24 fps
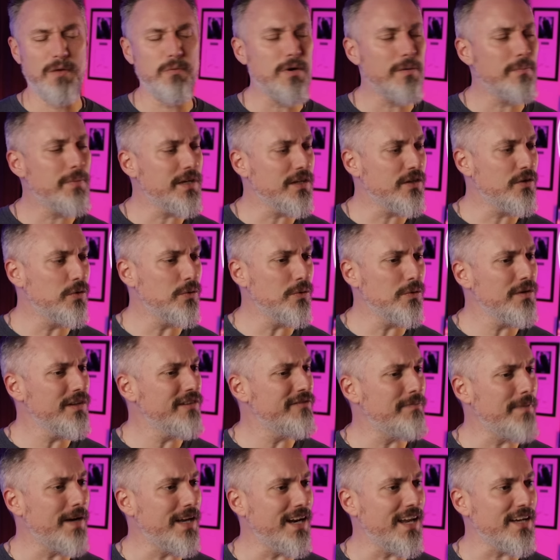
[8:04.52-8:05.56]
It would have been cool
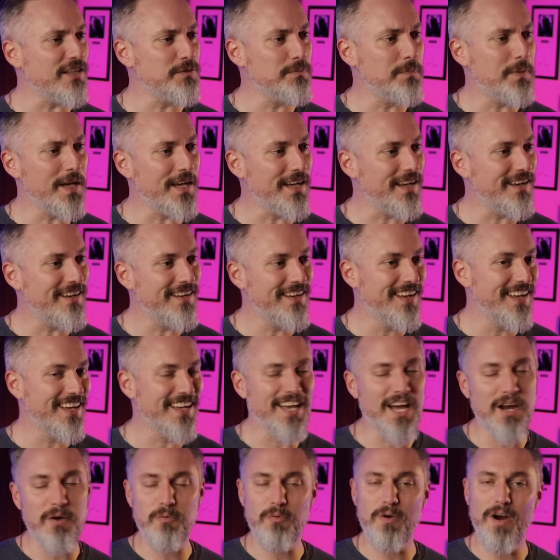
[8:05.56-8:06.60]
if my next pick
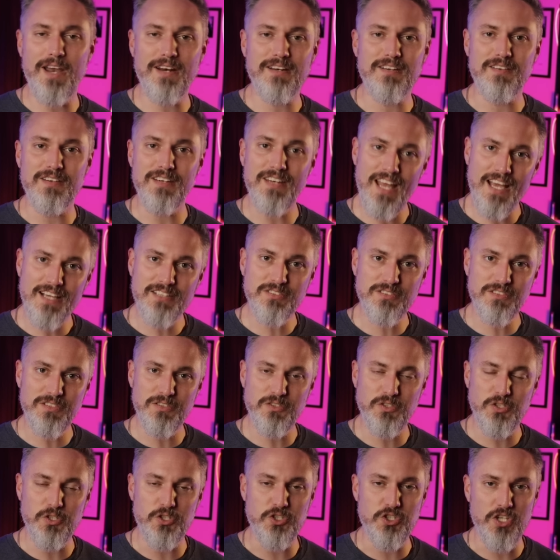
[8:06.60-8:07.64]
got ranked
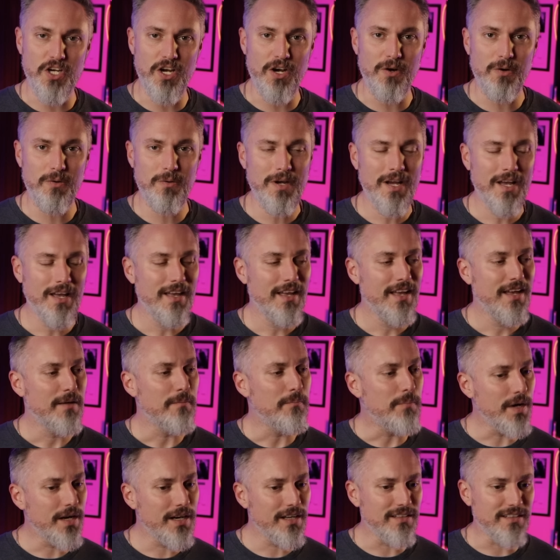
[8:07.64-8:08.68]
next to Joe,
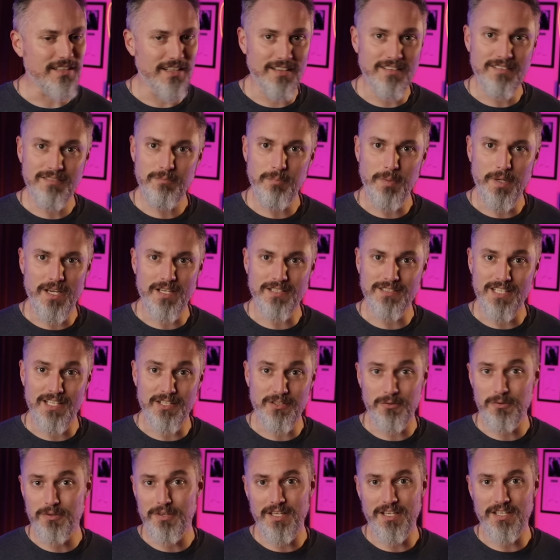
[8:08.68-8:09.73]
but it didn't because I
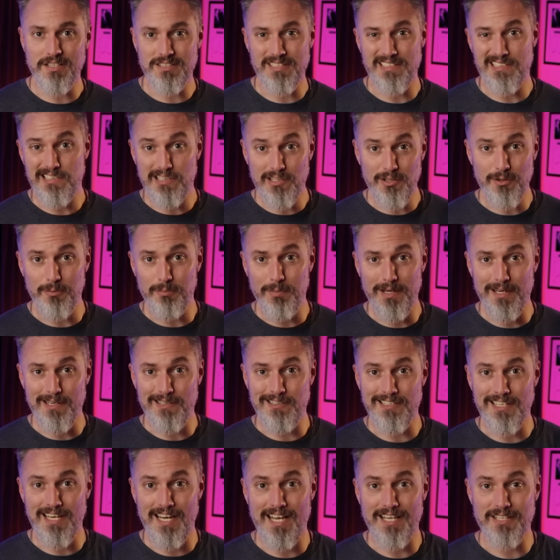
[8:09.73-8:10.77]
do think it's a little
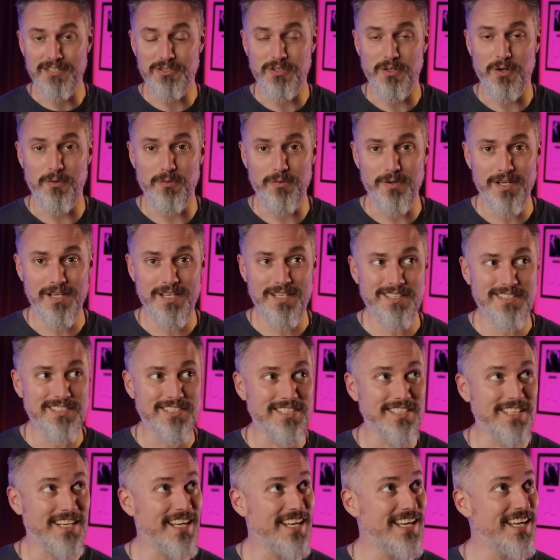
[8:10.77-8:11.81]
better than Hacksaw
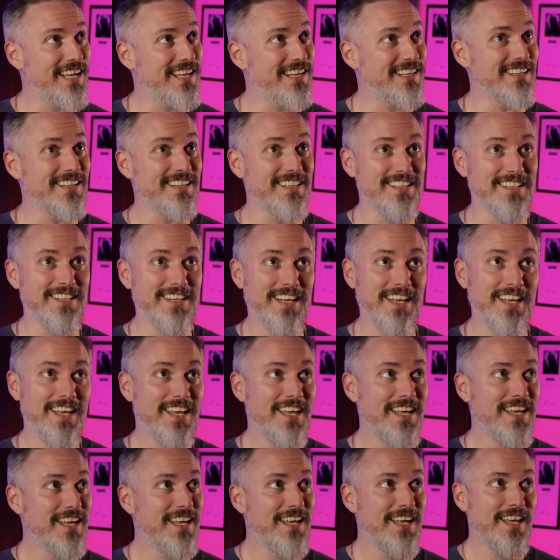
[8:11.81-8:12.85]
Ridge in
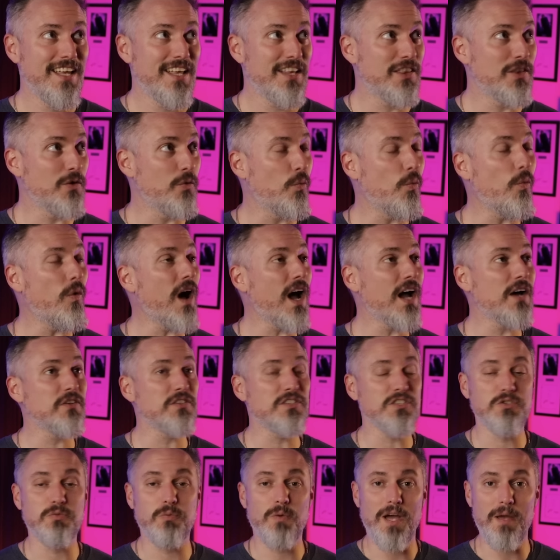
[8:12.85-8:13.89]
the
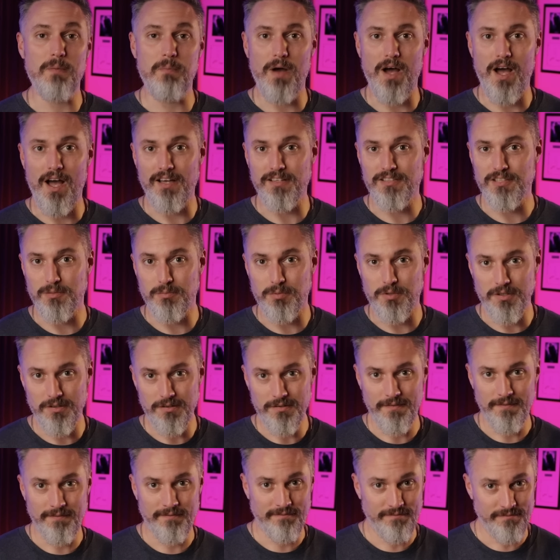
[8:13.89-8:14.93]
wildest way
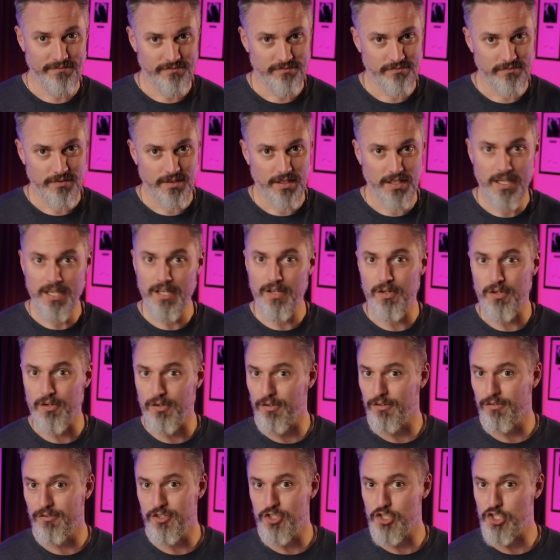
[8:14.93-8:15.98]
possible,
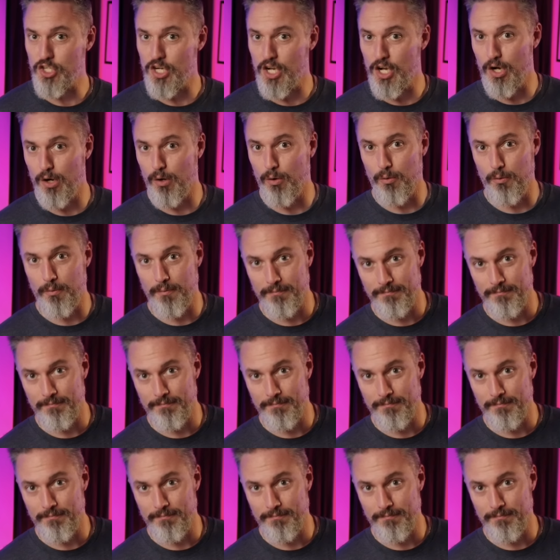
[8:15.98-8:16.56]
Killer Joe.